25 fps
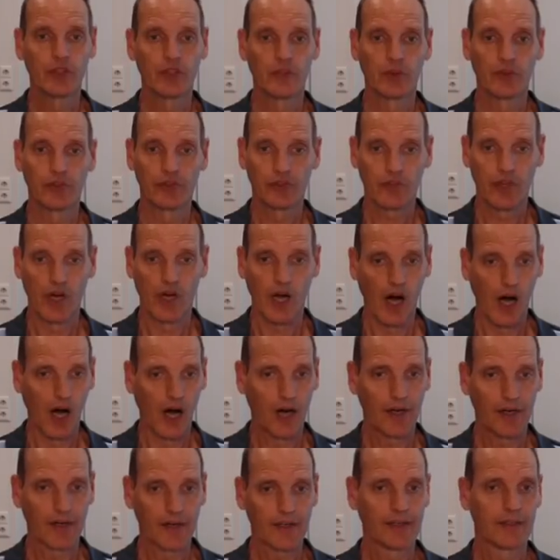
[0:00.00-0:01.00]
use
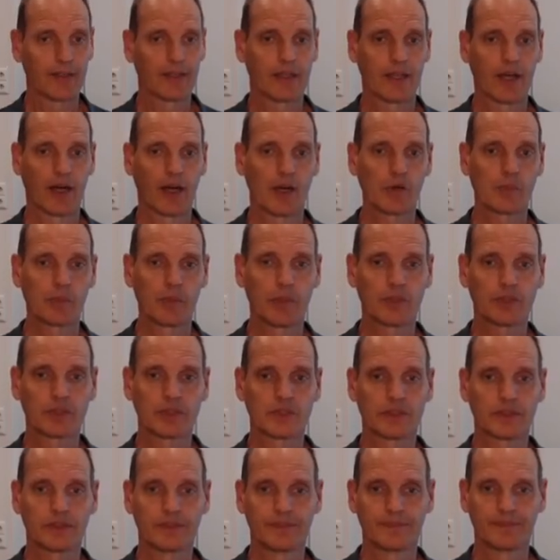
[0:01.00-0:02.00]
R
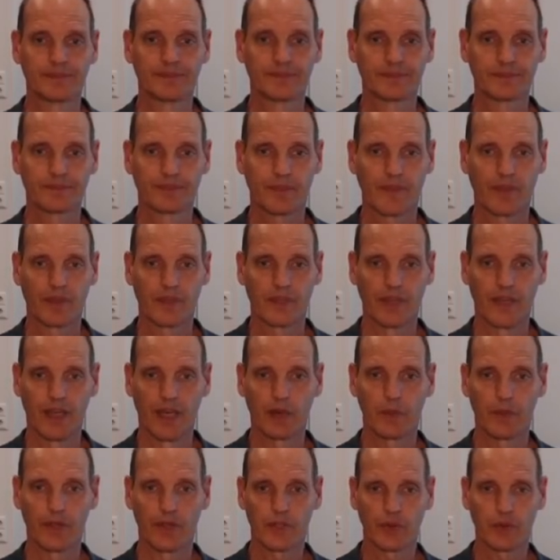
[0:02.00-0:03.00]
output,
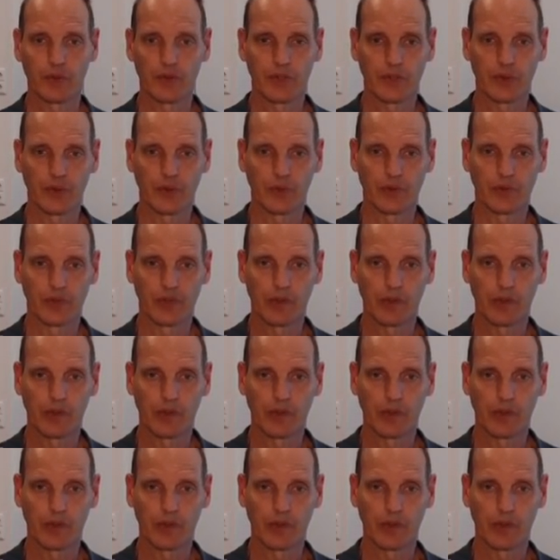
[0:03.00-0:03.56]
we could use